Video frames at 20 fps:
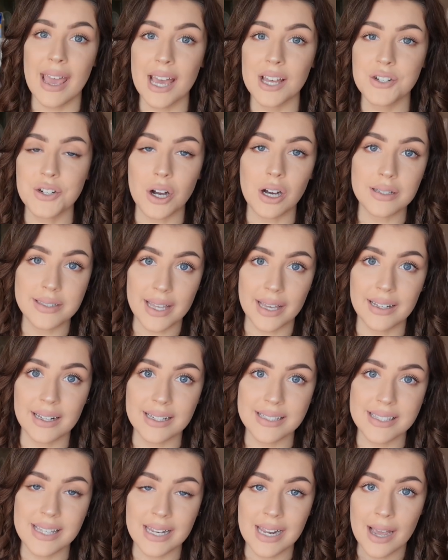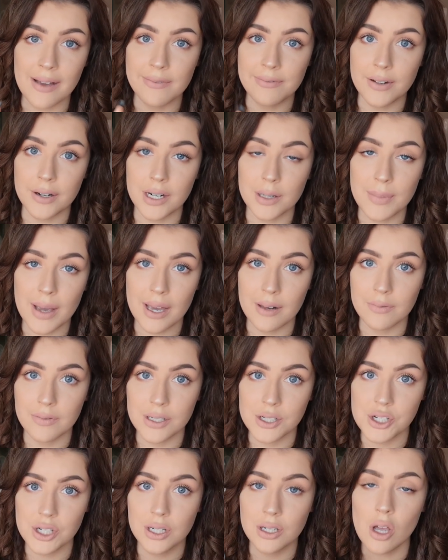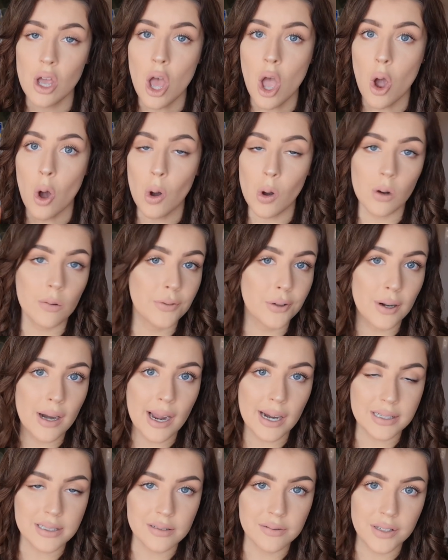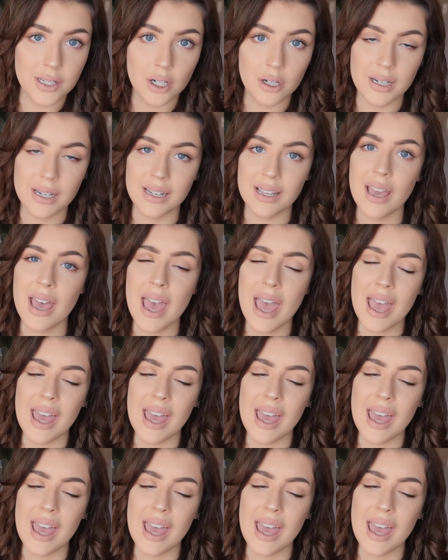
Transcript: Hedgehogs, like I said, have very bad vision, overactive hearing,